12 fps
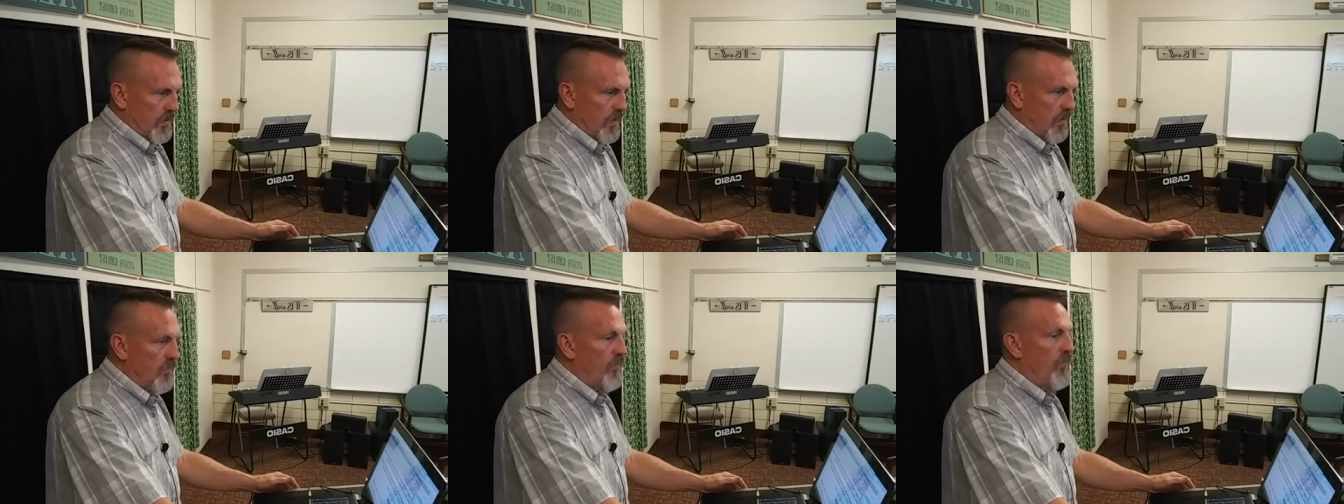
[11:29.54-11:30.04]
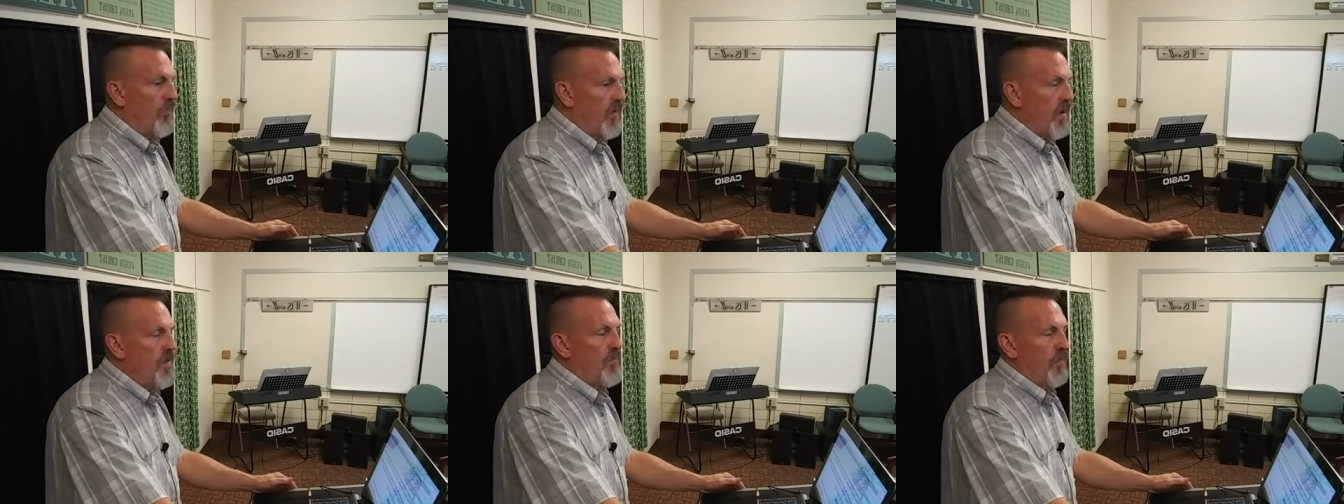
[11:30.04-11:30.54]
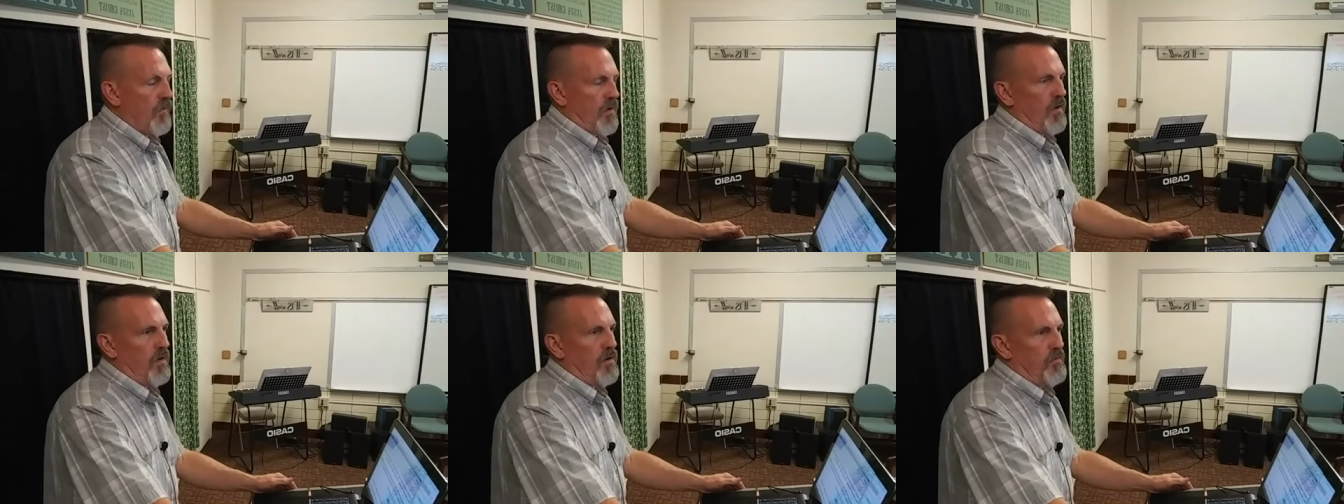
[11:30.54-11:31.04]
in favor
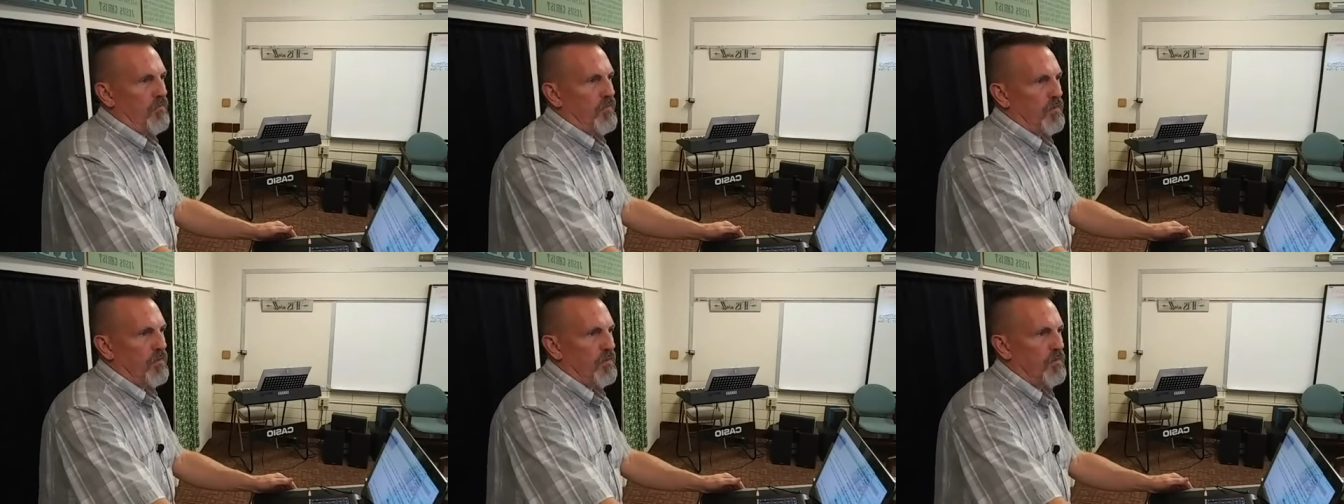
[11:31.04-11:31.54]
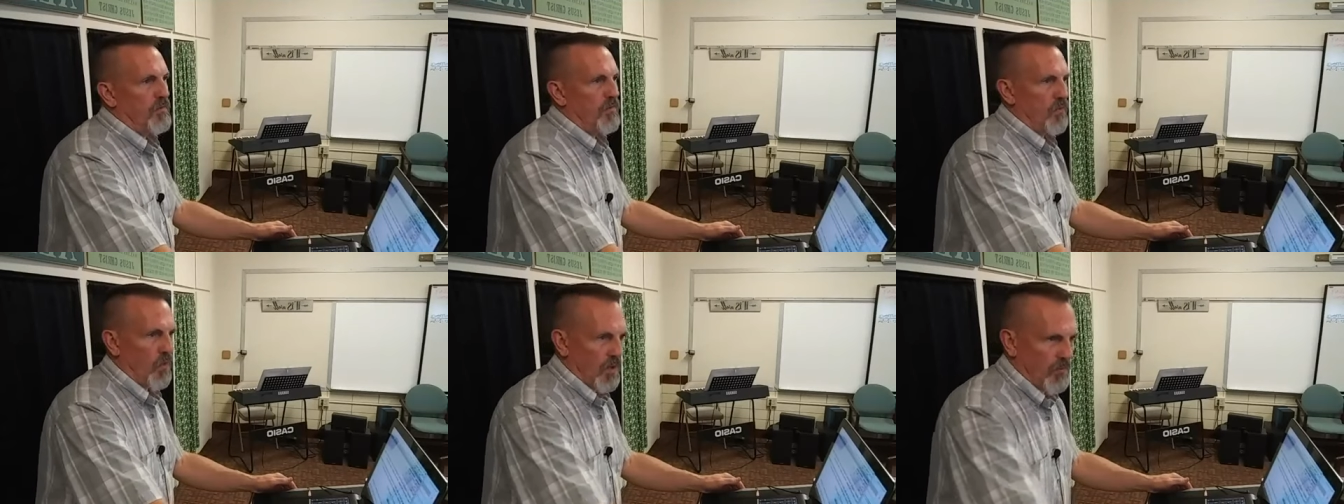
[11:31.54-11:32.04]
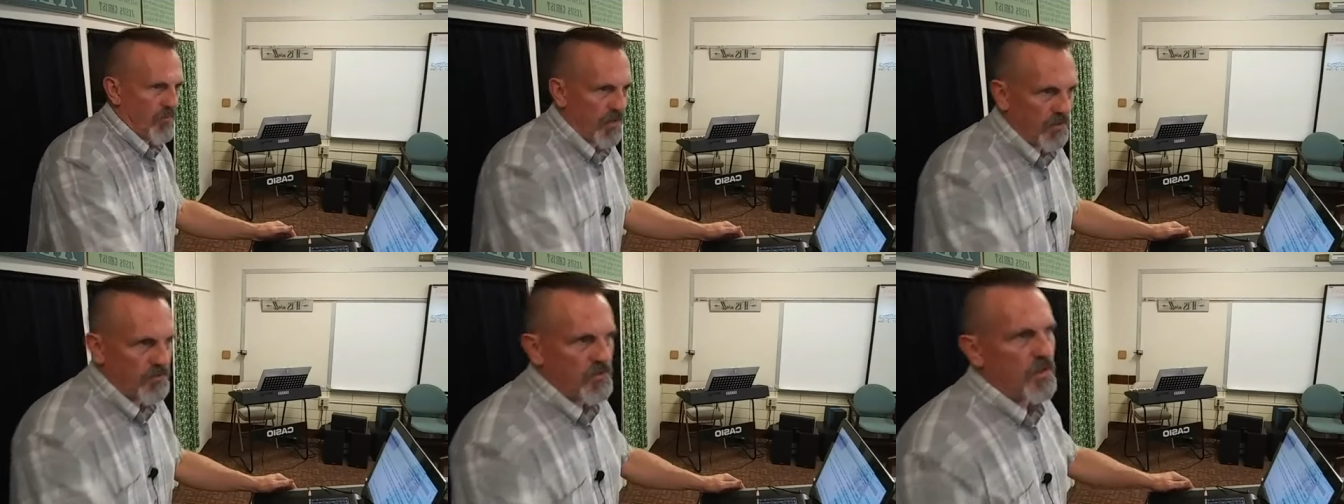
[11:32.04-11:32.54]
of the one
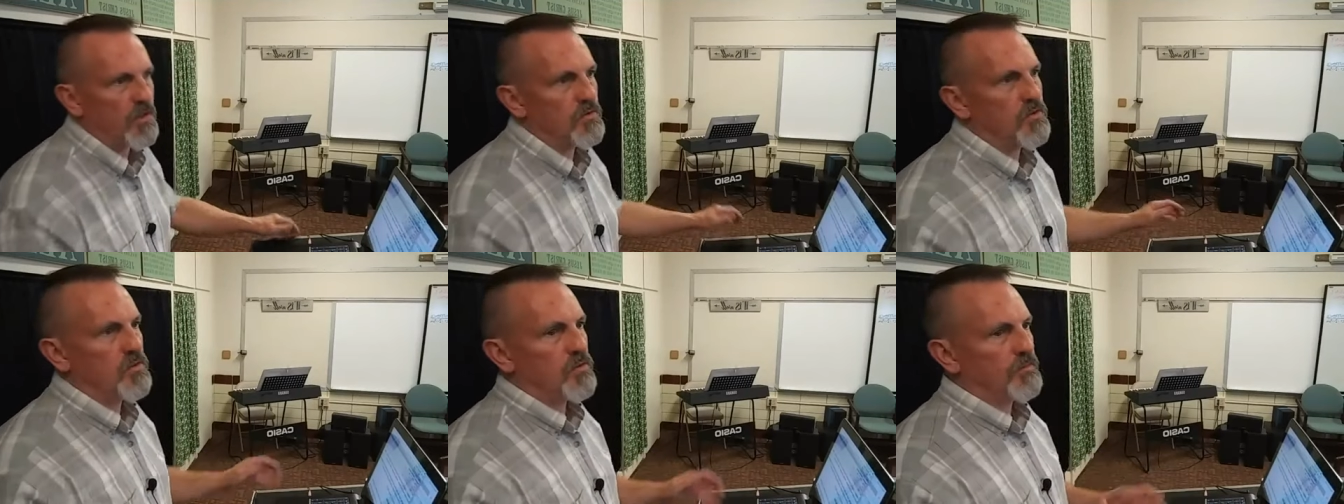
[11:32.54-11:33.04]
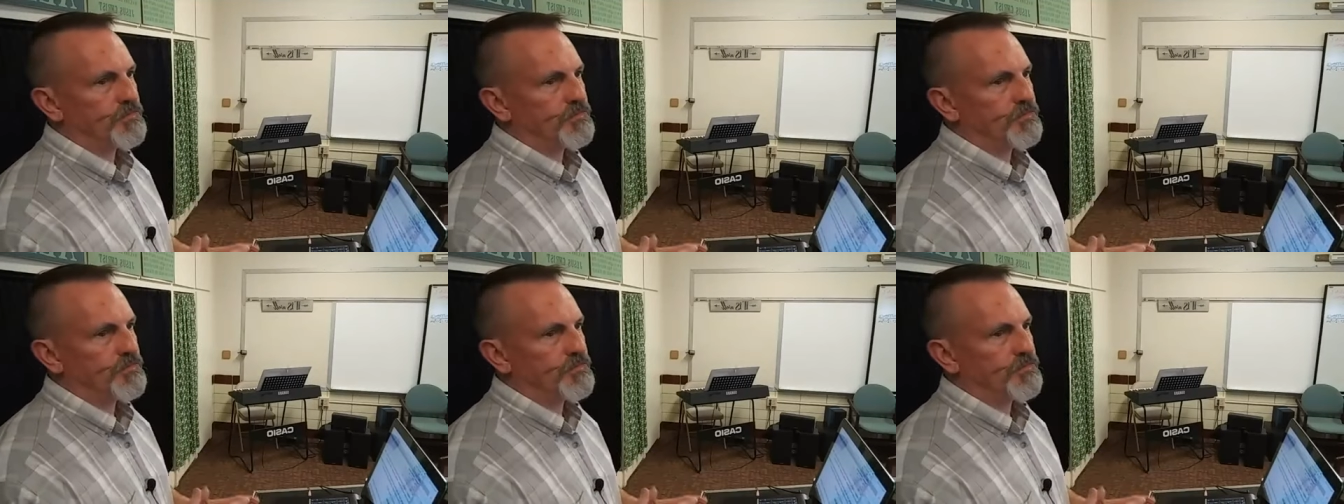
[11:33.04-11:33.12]
being judged.